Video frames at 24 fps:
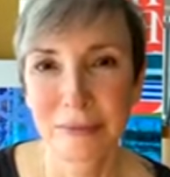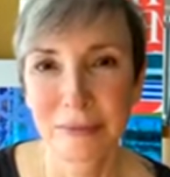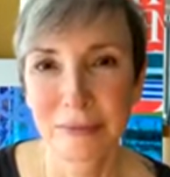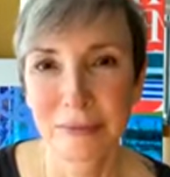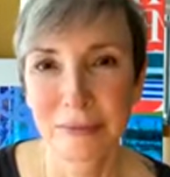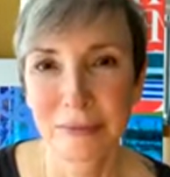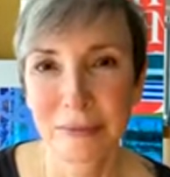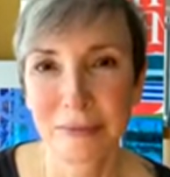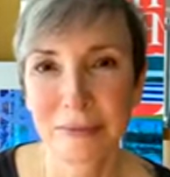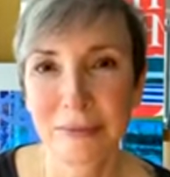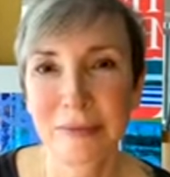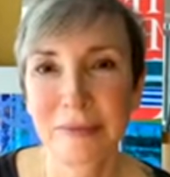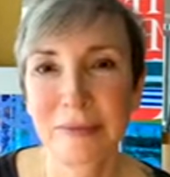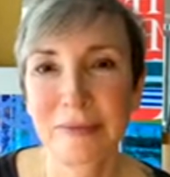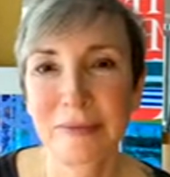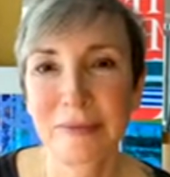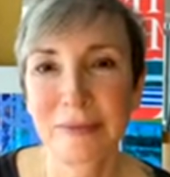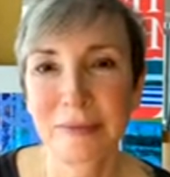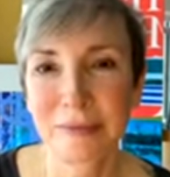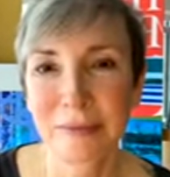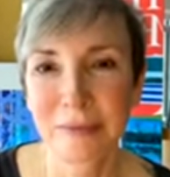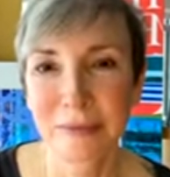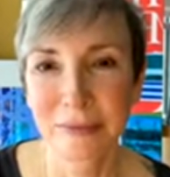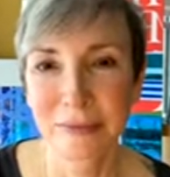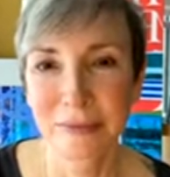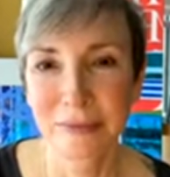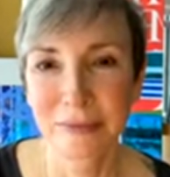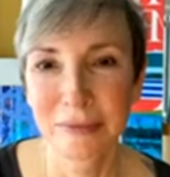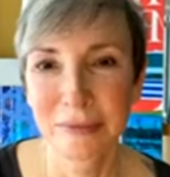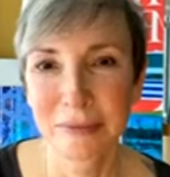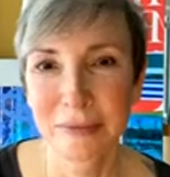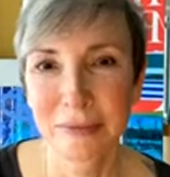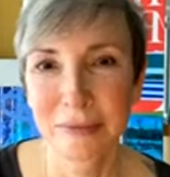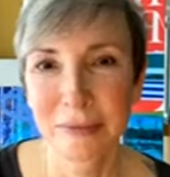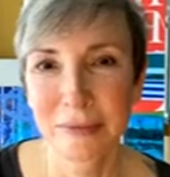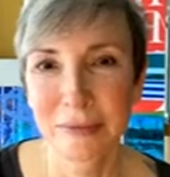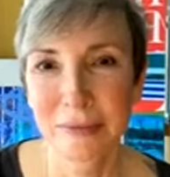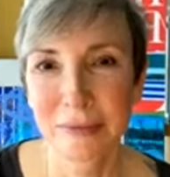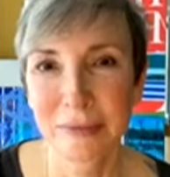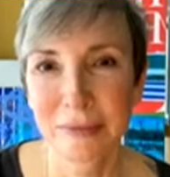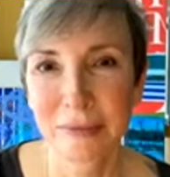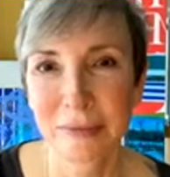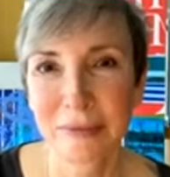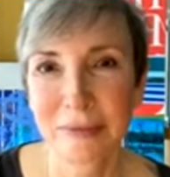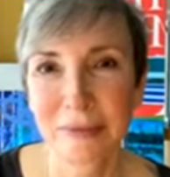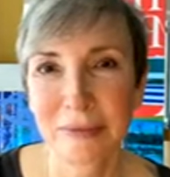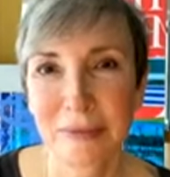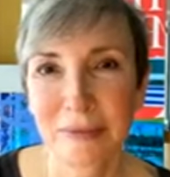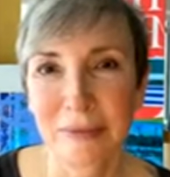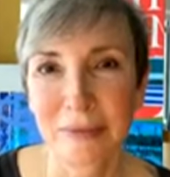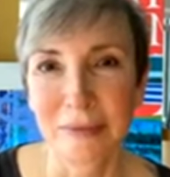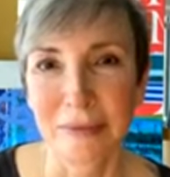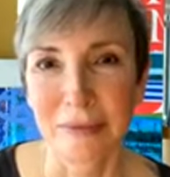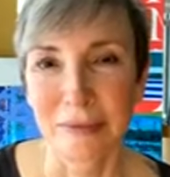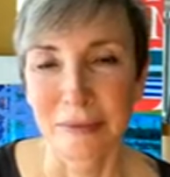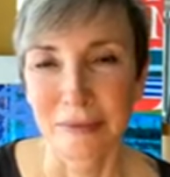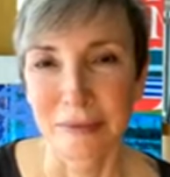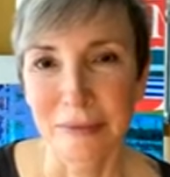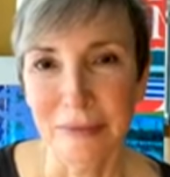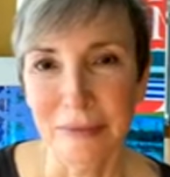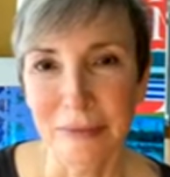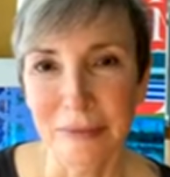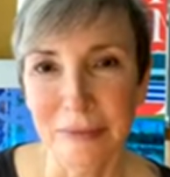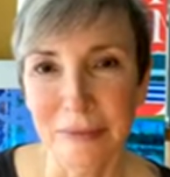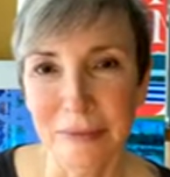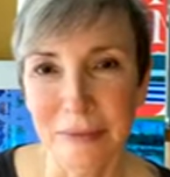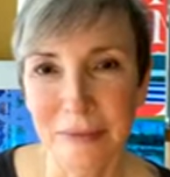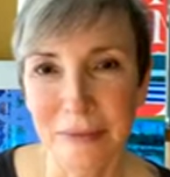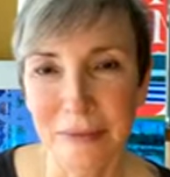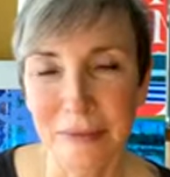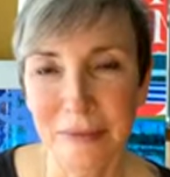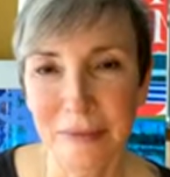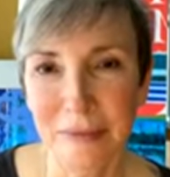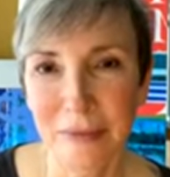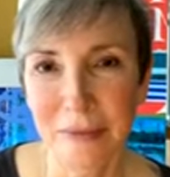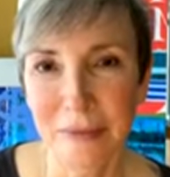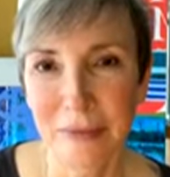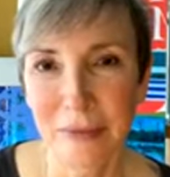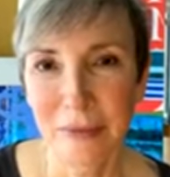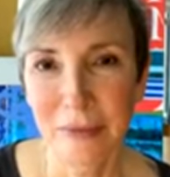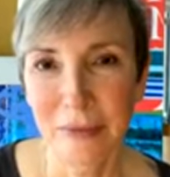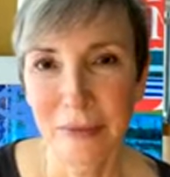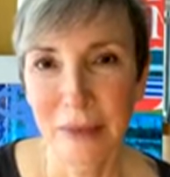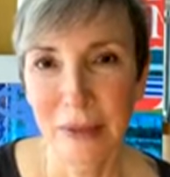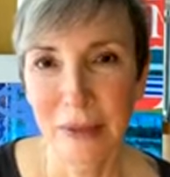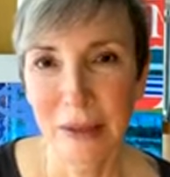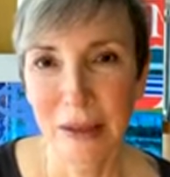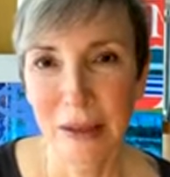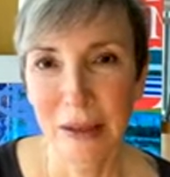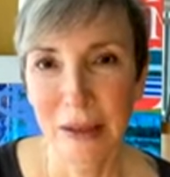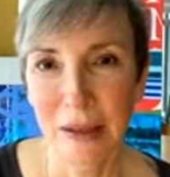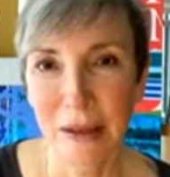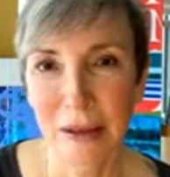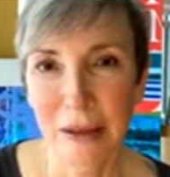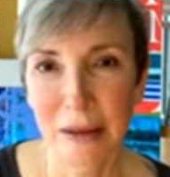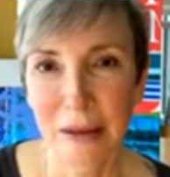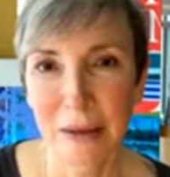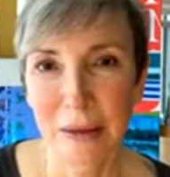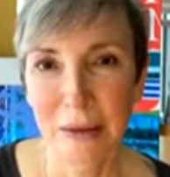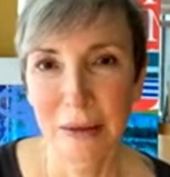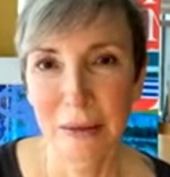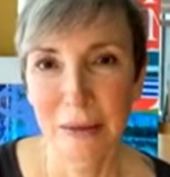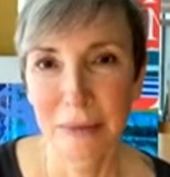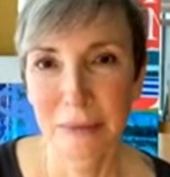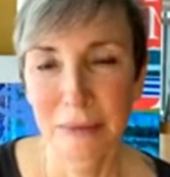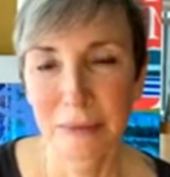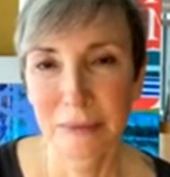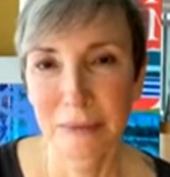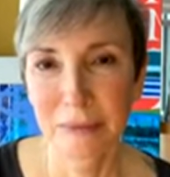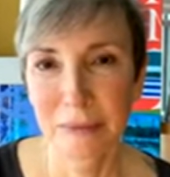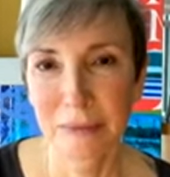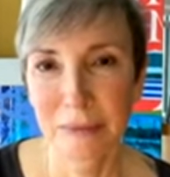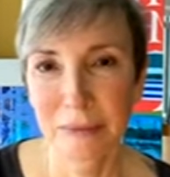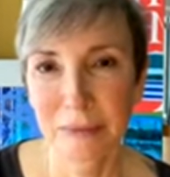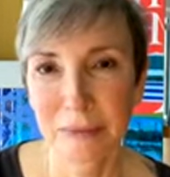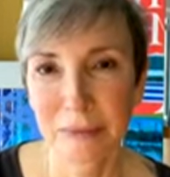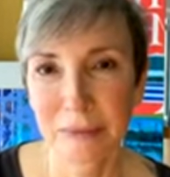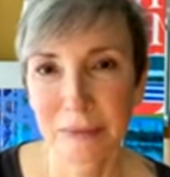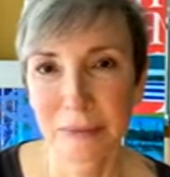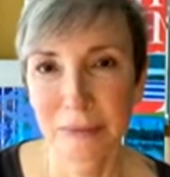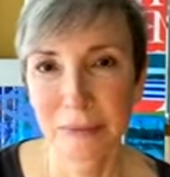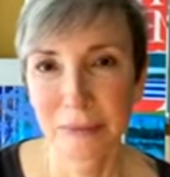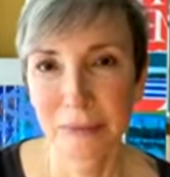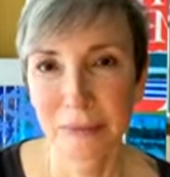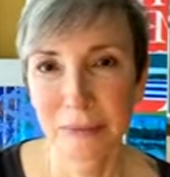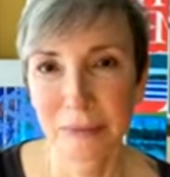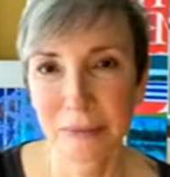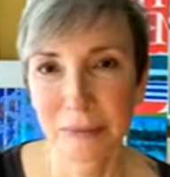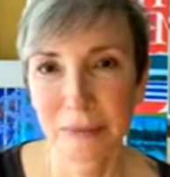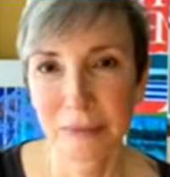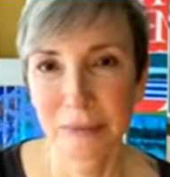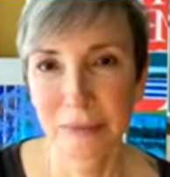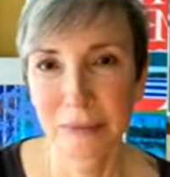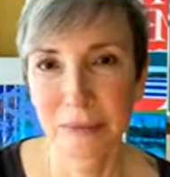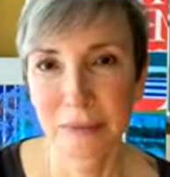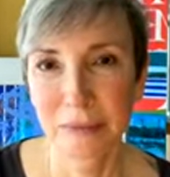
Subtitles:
(silent)